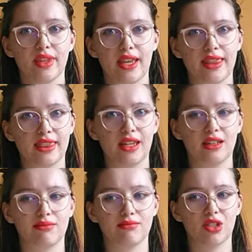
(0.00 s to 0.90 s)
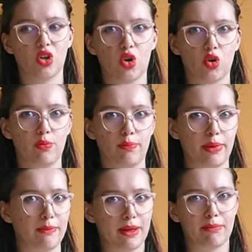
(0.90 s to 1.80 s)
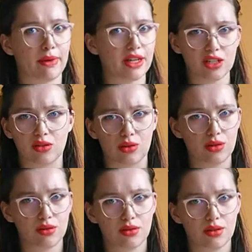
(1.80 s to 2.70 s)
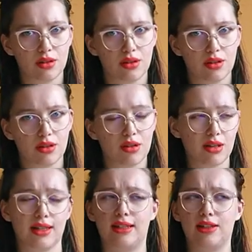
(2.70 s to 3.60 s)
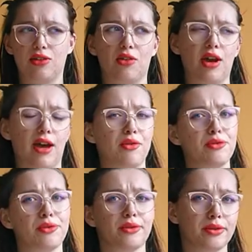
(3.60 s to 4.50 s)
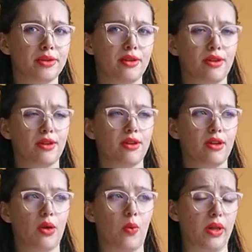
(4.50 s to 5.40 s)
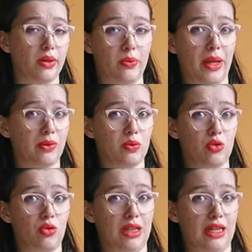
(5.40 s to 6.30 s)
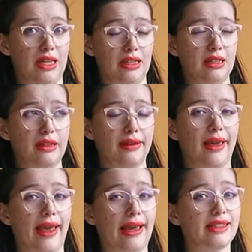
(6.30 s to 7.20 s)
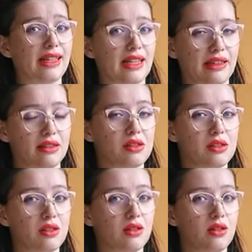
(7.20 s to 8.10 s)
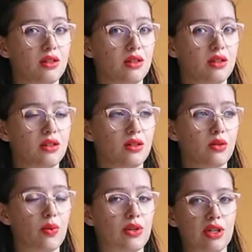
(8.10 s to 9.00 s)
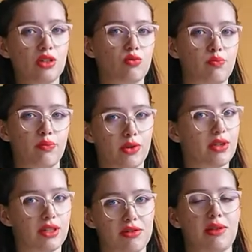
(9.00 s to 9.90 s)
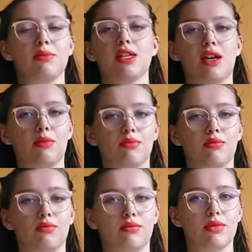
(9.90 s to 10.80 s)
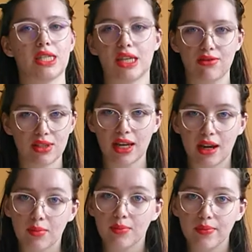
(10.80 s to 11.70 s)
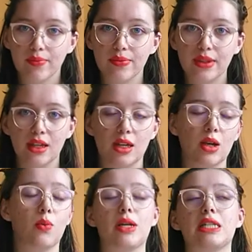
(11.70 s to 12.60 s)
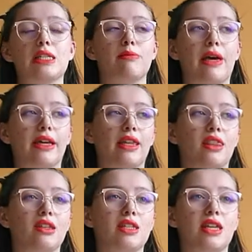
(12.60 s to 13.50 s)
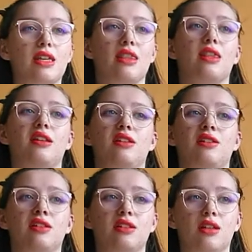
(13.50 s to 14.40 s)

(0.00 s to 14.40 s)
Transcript: and that could be made magical. Cleaning your house? Well, why would you clean and cleanse when you can do both at the same time? Save time. Which is, back in the day, they didn't